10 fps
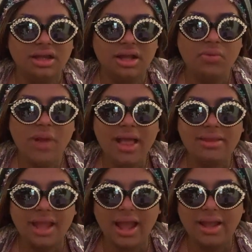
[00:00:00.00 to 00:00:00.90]

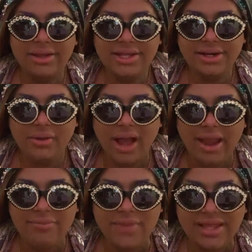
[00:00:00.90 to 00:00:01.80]
Well, you know,
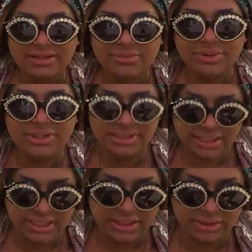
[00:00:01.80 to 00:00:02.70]
I'm like the
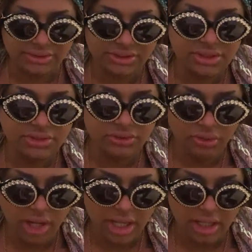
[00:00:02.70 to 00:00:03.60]
person
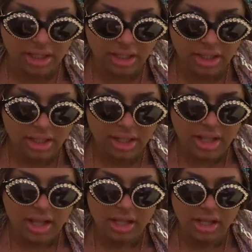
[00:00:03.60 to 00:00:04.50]
to,
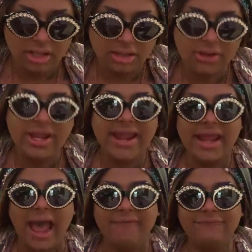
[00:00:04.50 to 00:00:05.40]
okay,
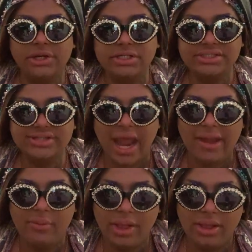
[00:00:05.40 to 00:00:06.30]
at first
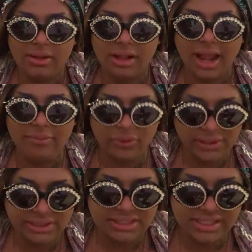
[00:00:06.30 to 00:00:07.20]
I'm
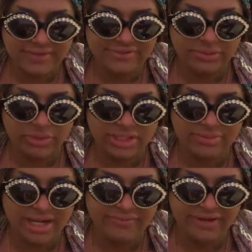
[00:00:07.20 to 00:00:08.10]
willing to give someone the
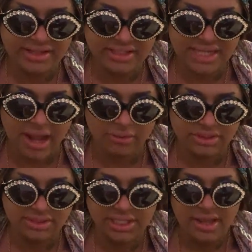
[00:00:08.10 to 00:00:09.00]
benefit of the
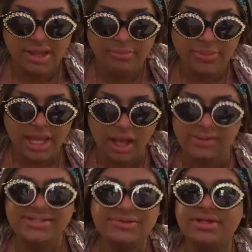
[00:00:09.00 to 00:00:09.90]
doubt. But
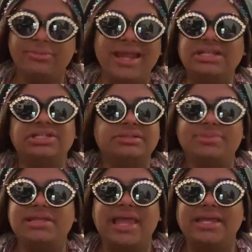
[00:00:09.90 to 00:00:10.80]
also there might just
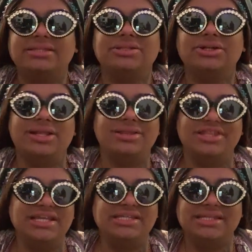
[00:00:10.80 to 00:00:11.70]
be like certain
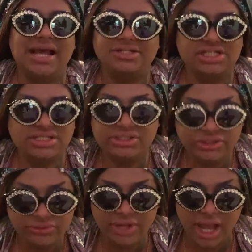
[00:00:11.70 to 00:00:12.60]
things that just
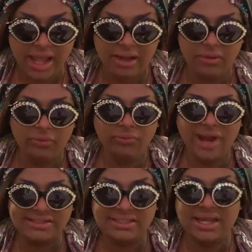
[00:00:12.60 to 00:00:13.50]
do not
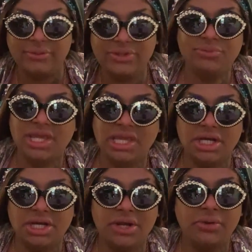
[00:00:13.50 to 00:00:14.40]
resonate with me, you
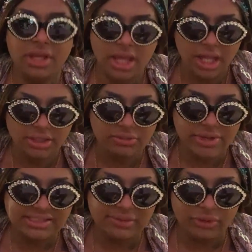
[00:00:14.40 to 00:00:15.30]
know? The way
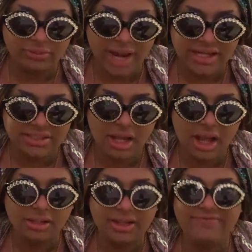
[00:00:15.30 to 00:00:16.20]
someone might
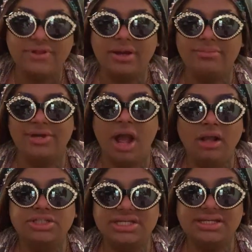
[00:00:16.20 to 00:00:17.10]
talk, if they're
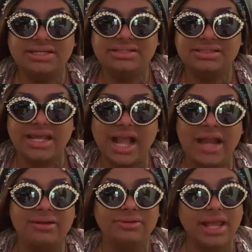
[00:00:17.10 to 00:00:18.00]
obnoxious, like I
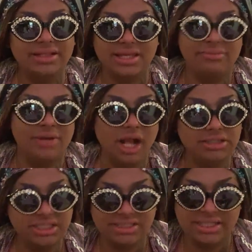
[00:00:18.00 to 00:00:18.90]
don't like the
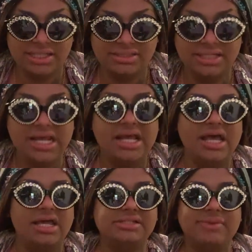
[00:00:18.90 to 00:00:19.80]
obnoxiousness,
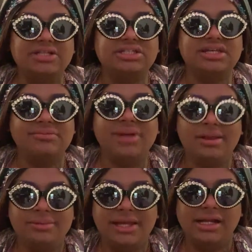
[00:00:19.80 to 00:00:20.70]
especially in
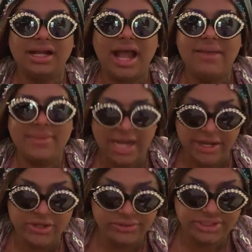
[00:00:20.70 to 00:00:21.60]
public. I mean, I
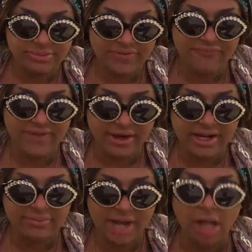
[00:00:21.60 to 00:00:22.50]
used to be very
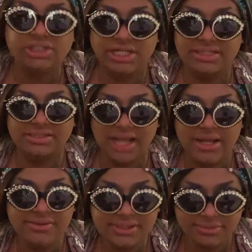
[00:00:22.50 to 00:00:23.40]
obnoxious. I
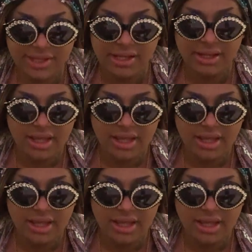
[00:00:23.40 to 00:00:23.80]
used to be